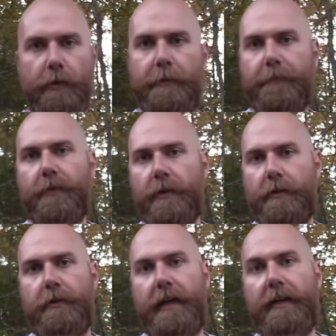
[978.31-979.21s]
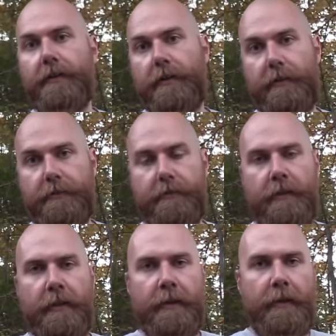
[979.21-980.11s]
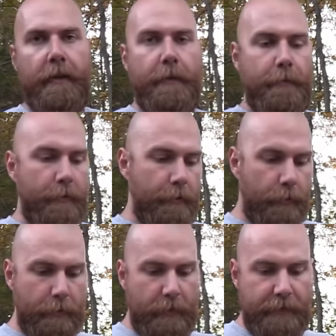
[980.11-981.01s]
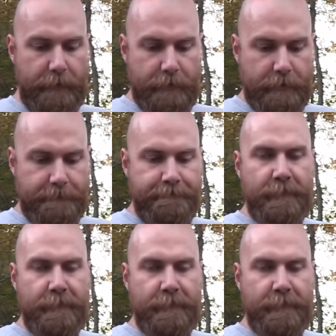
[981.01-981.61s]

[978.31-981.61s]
grip for your handguns or rifles.